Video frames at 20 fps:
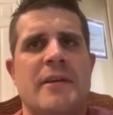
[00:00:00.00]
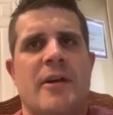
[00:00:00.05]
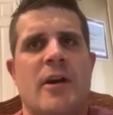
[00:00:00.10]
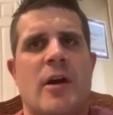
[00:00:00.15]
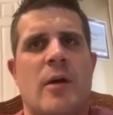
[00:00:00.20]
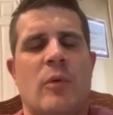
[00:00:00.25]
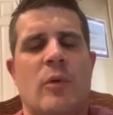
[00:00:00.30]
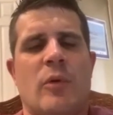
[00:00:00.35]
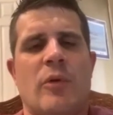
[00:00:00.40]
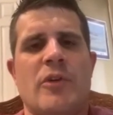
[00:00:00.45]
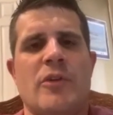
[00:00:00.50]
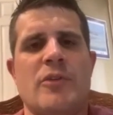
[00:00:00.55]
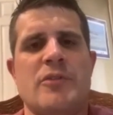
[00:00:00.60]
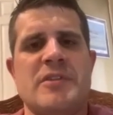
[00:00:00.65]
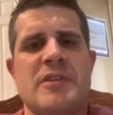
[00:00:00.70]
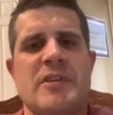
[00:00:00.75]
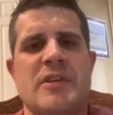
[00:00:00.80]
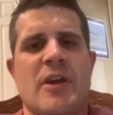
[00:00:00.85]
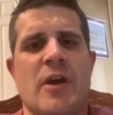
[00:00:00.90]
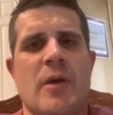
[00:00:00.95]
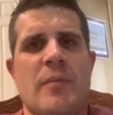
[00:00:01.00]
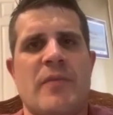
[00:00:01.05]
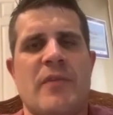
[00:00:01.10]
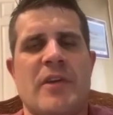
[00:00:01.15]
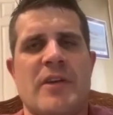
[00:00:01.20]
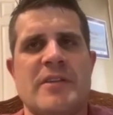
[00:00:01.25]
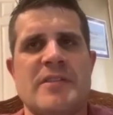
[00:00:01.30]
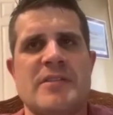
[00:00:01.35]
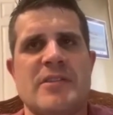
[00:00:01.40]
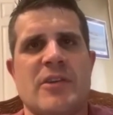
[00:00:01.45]
Um, we're using um,
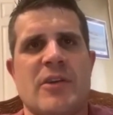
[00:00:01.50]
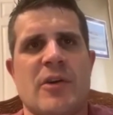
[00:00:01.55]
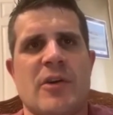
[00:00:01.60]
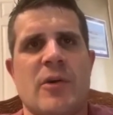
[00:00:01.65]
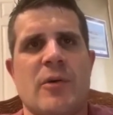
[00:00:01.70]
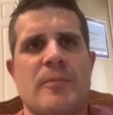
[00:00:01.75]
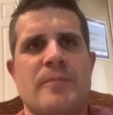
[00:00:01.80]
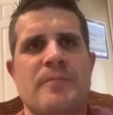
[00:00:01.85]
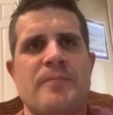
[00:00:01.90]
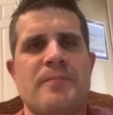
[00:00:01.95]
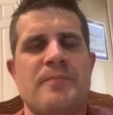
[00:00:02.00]
things, you know,